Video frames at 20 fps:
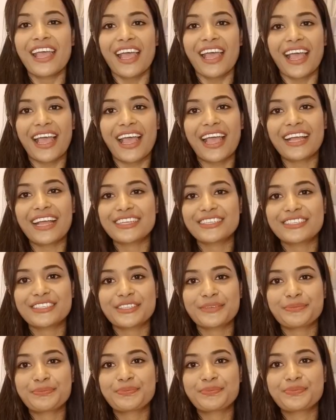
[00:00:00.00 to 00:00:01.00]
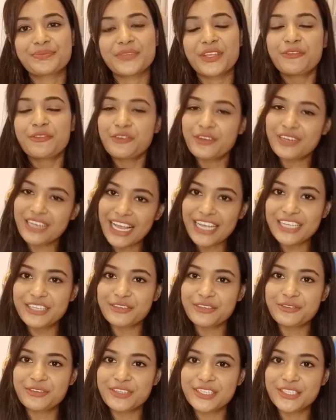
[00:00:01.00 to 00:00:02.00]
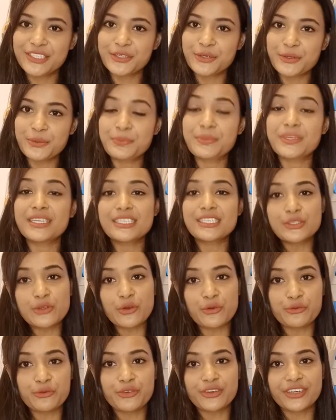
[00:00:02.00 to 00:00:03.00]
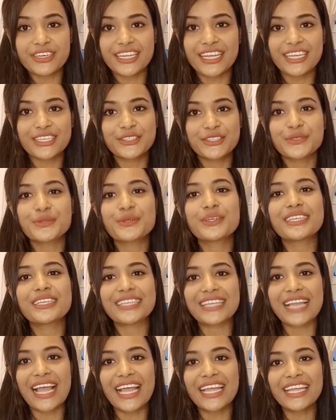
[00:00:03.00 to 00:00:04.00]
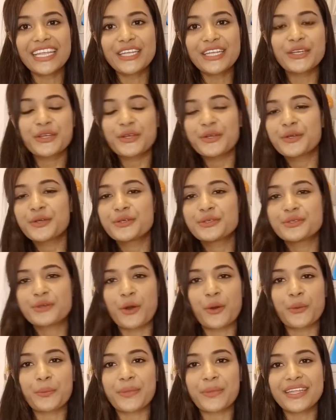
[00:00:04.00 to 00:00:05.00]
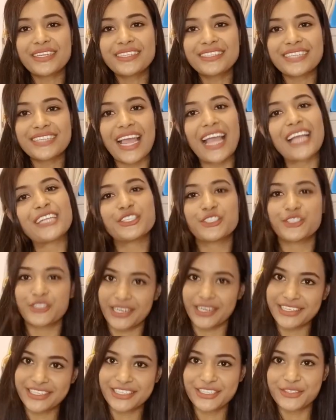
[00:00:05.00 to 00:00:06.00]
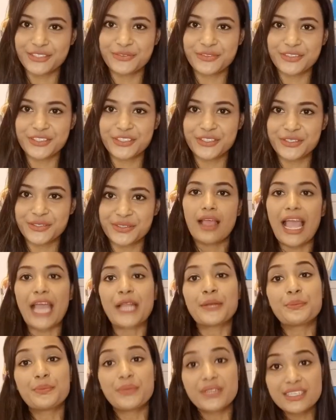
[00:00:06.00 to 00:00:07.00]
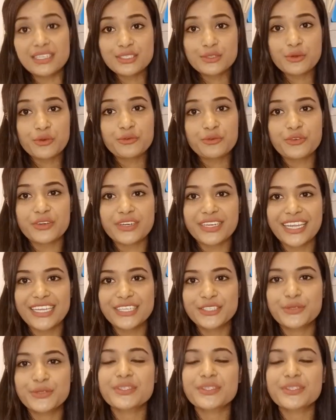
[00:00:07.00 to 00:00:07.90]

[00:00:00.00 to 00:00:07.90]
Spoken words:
And if you like the video, please don't forget to like, comment and share this video, and please don't forget to